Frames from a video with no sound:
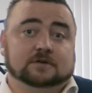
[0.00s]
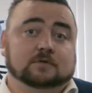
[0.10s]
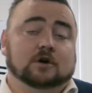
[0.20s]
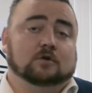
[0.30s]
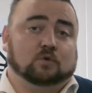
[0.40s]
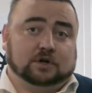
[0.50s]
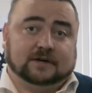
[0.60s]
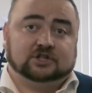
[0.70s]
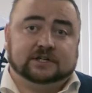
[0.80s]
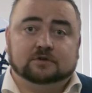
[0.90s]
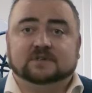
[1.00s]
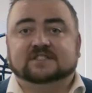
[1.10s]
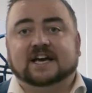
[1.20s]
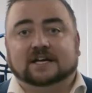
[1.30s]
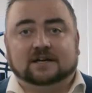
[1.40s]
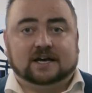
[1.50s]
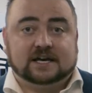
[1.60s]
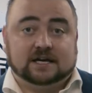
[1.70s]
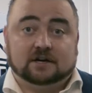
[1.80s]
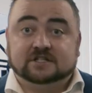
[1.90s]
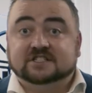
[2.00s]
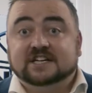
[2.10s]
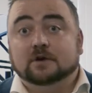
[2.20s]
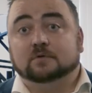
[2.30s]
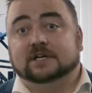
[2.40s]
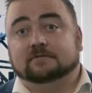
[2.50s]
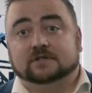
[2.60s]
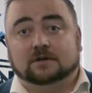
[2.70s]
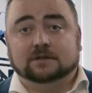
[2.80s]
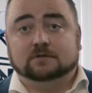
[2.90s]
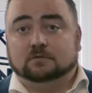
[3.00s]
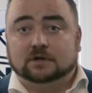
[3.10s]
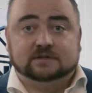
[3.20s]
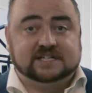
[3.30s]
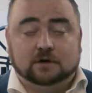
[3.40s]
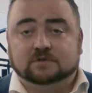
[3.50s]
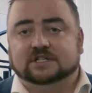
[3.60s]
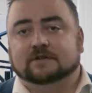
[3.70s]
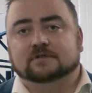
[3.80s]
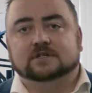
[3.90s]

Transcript: So what you actually do is take a COD result or a TOC